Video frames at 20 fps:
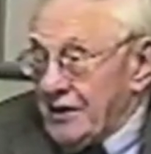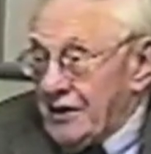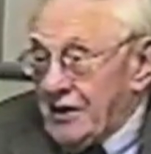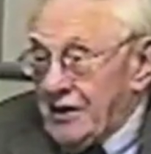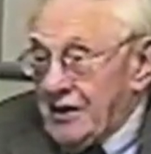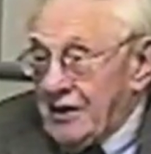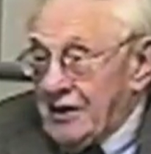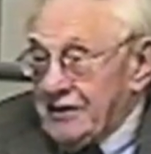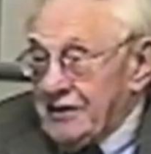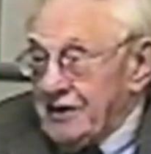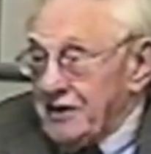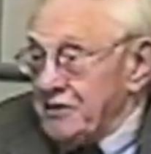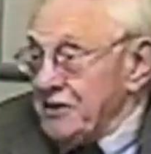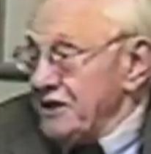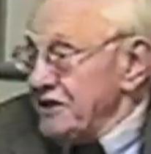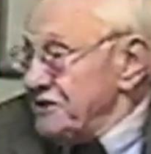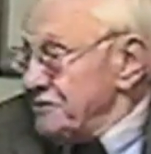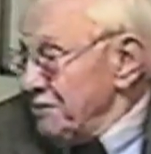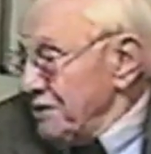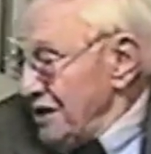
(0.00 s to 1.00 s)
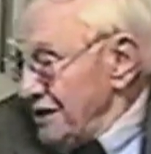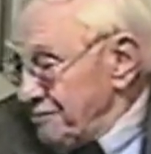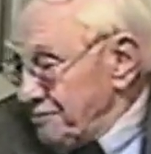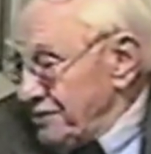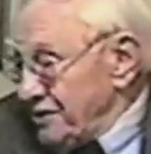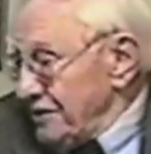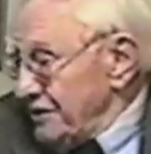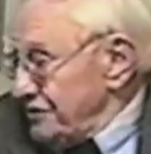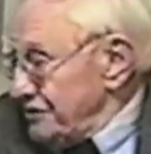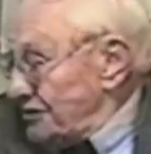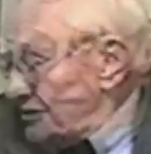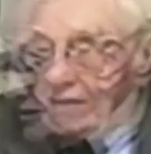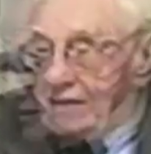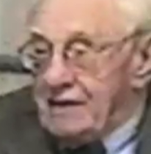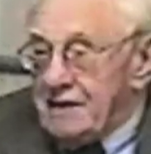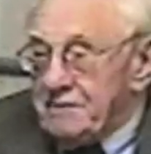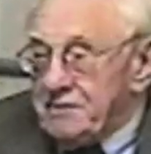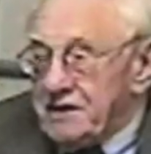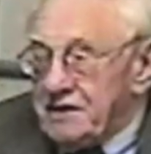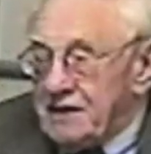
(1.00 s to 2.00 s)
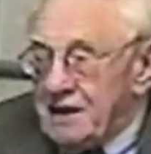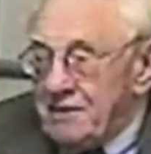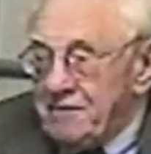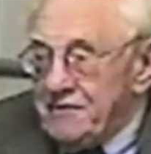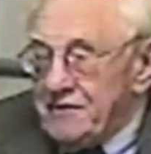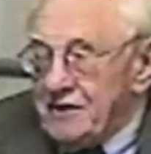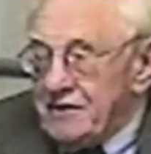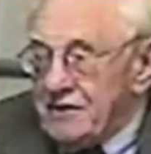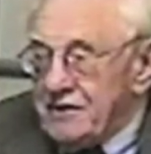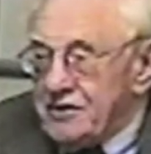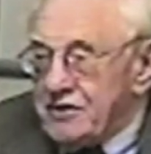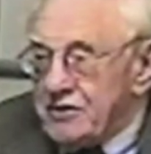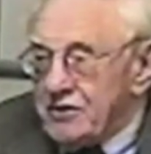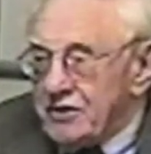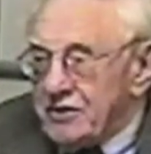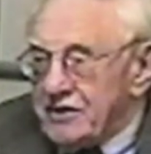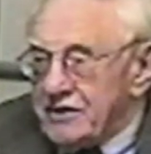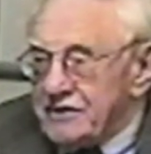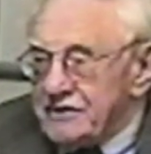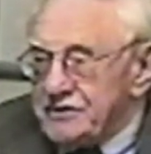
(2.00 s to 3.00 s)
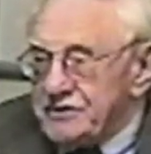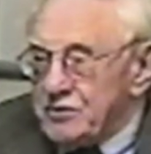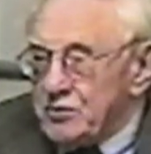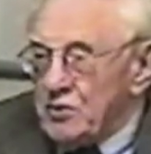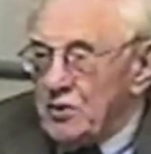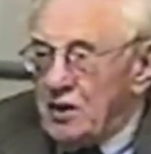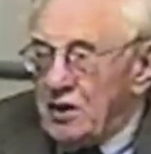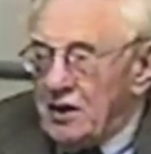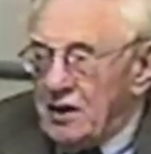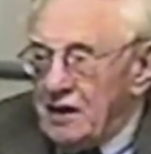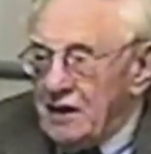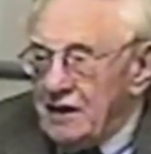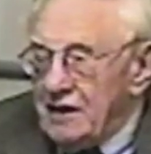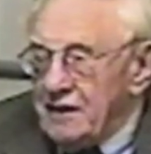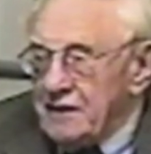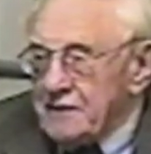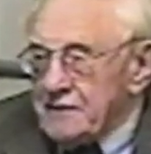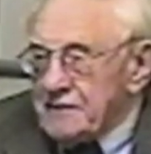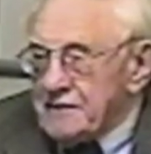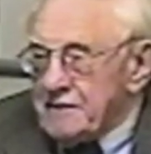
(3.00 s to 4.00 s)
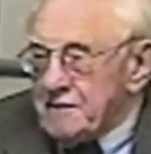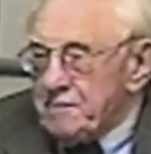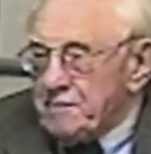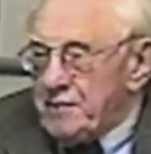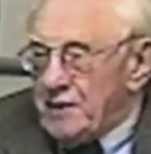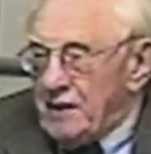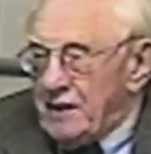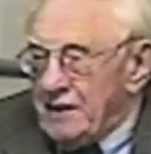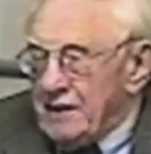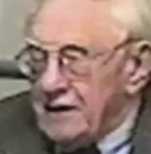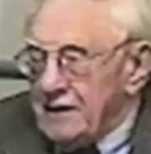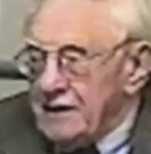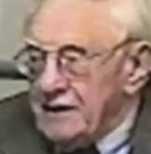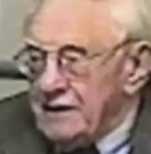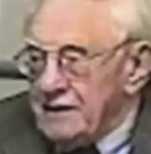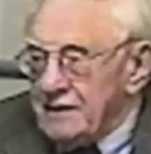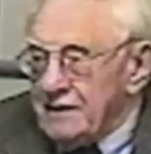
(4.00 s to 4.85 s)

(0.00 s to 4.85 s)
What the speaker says: and they raised blood pressure. I became very curious why the body